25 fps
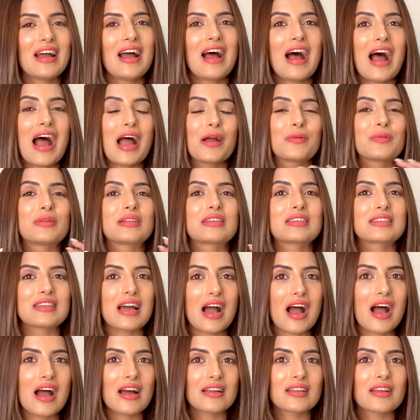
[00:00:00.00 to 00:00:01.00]
I will
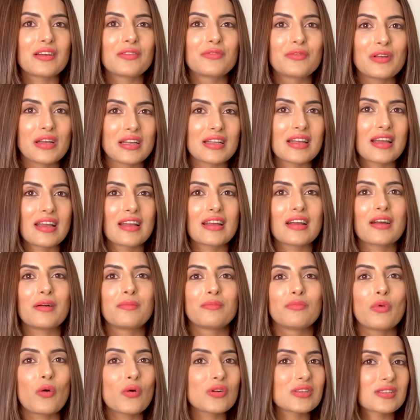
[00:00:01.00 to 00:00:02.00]
start reading
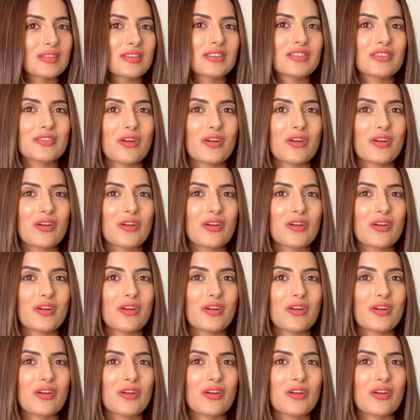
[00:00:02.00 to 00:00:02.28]
more such